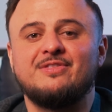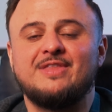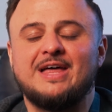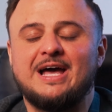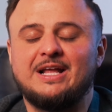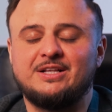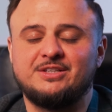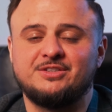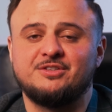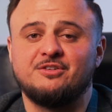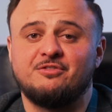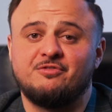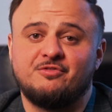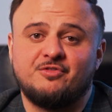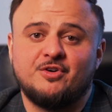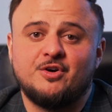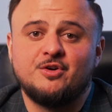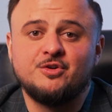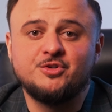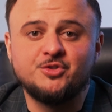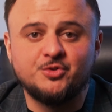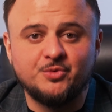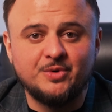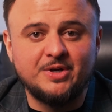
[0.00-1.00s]
that's the
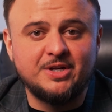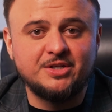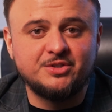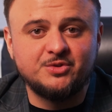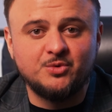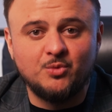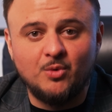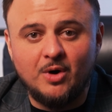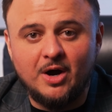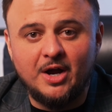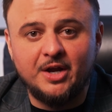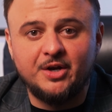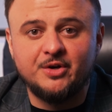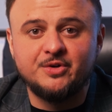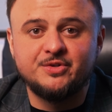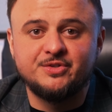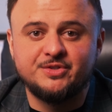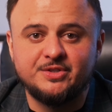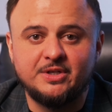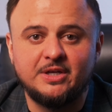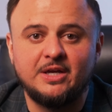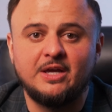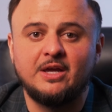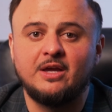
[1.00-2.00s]
first reason why you're
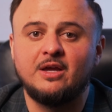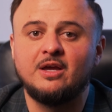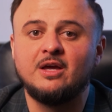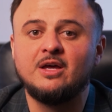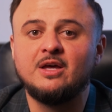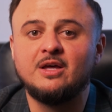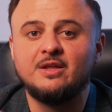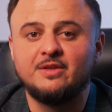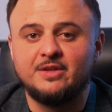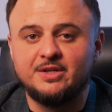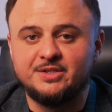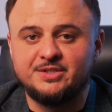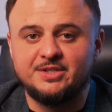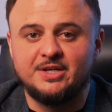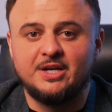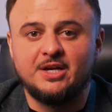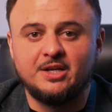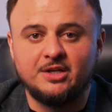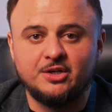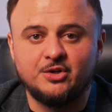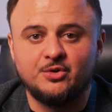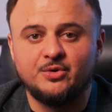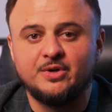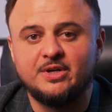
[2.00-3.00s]
seeing this
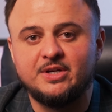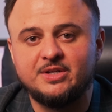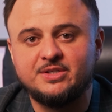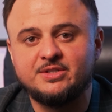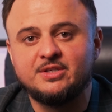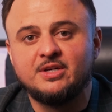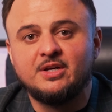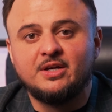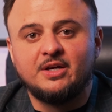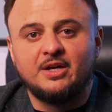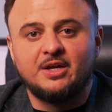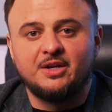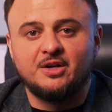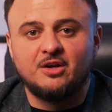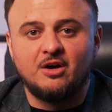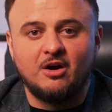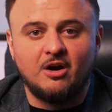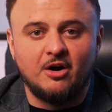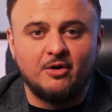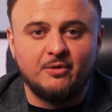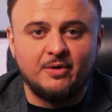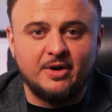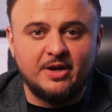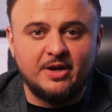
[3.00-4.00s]
increase in car